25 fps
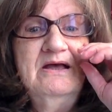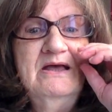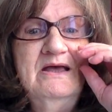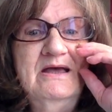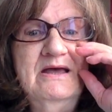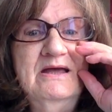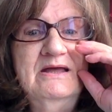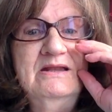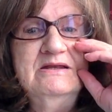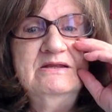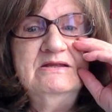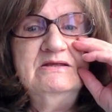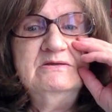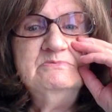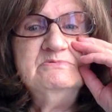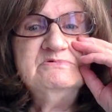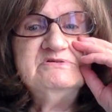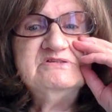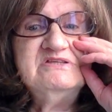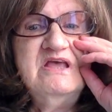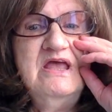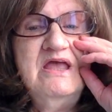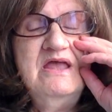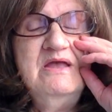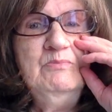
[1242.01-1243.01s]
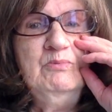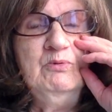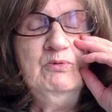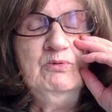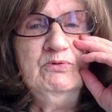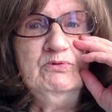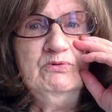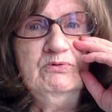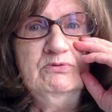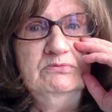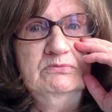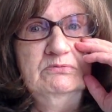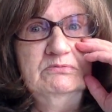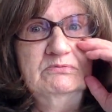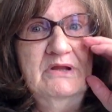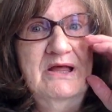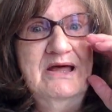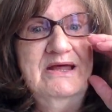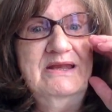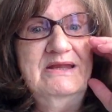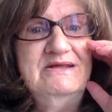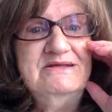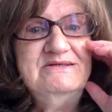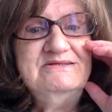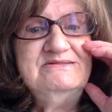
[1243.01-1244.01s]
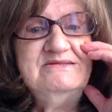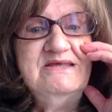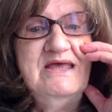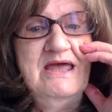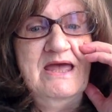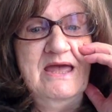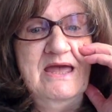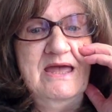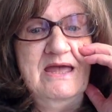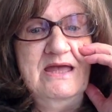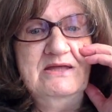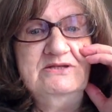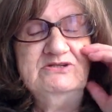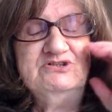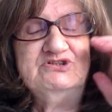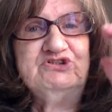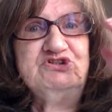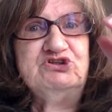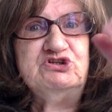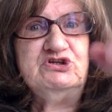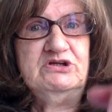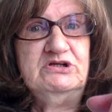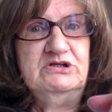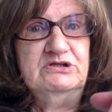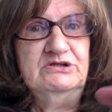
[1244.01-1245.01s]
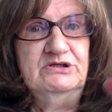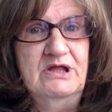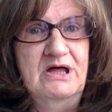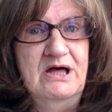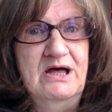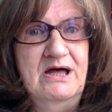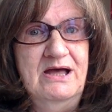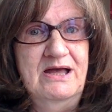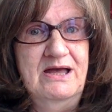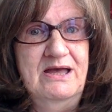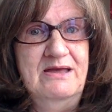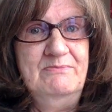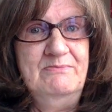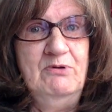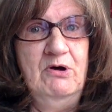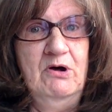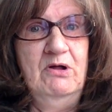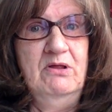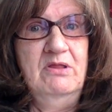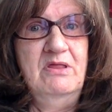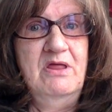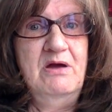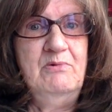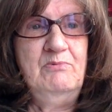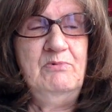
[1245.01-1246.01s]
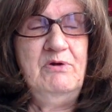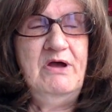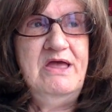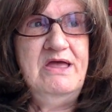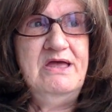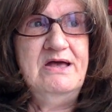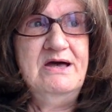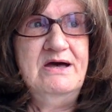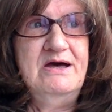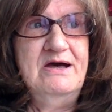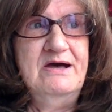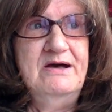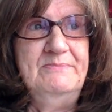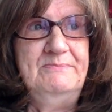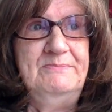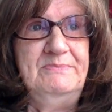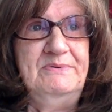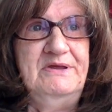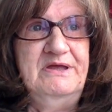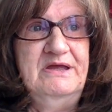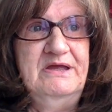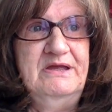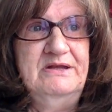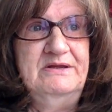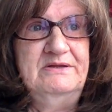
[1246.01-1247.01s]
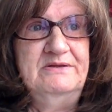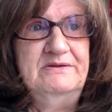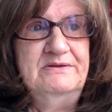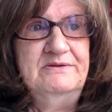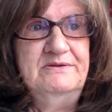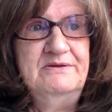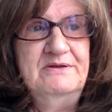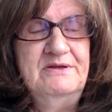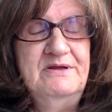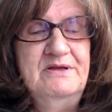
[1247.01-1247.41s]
And he was able, at his age, to climb all that way up and